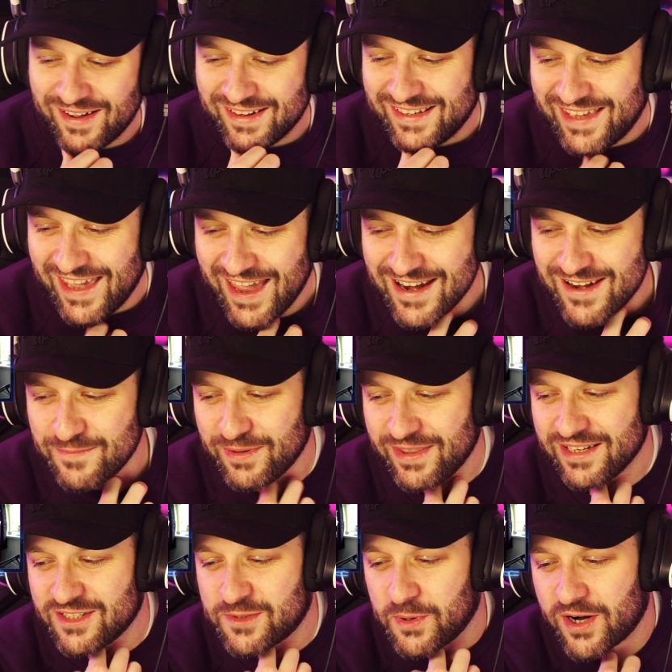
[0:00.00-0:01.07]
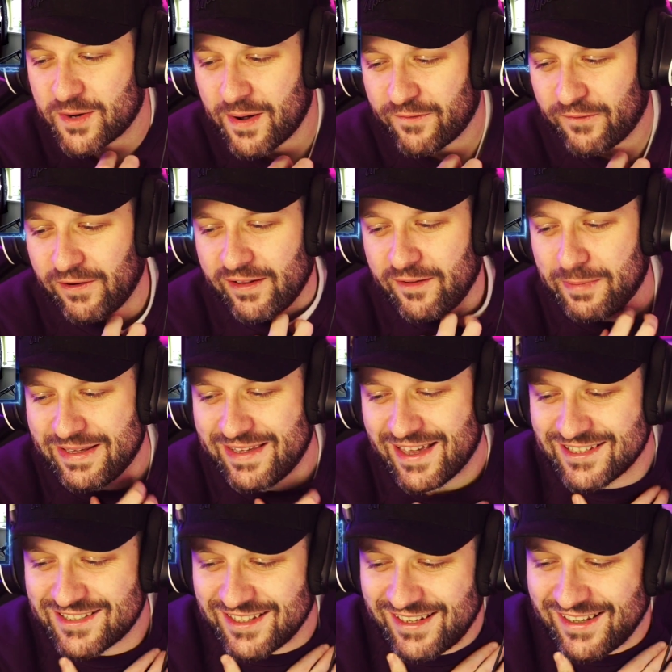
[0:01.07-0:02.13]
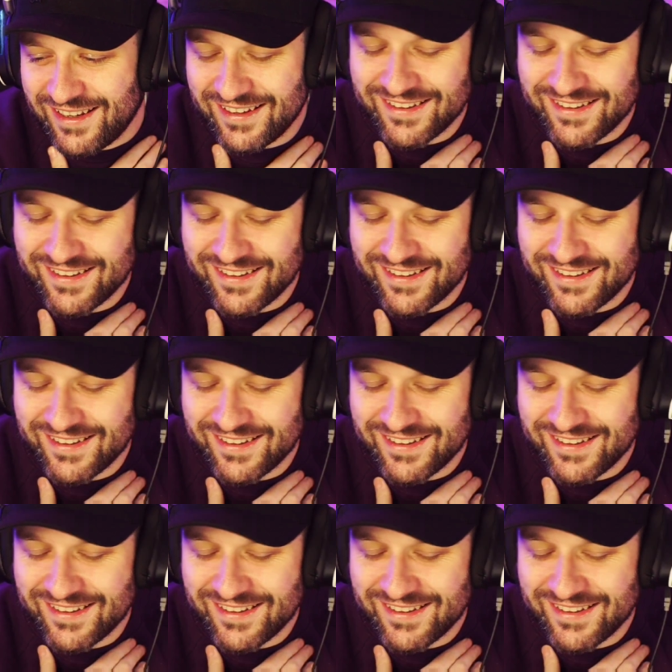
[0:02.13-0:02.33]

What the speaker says: again, but then spoke about for a little bit yesterday?